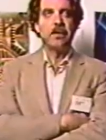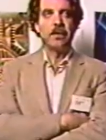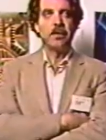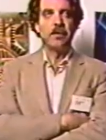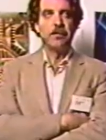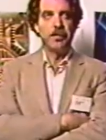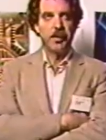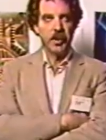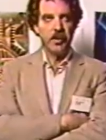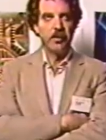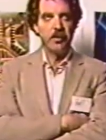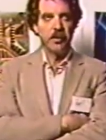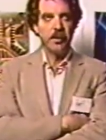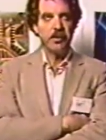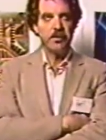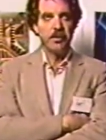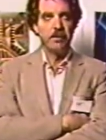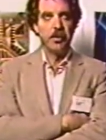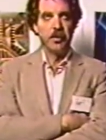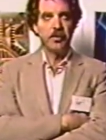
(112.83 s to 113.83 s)
The computer is
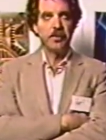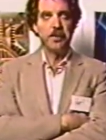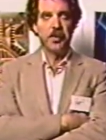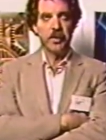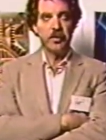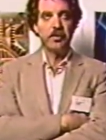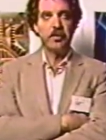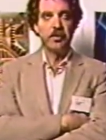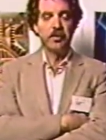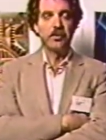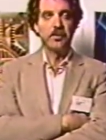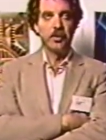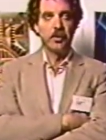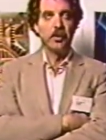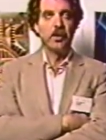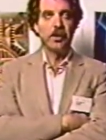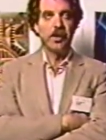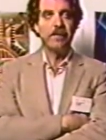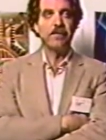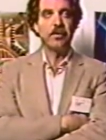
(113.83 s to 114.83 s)
the most personal
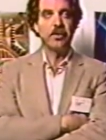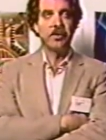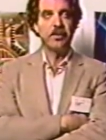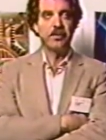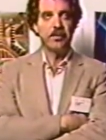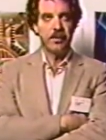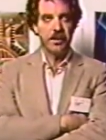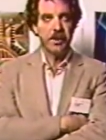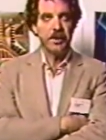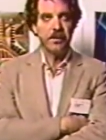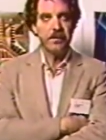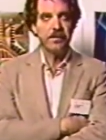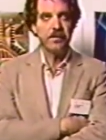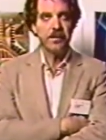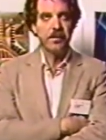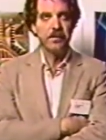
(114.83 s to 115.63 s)
tool ever conceived.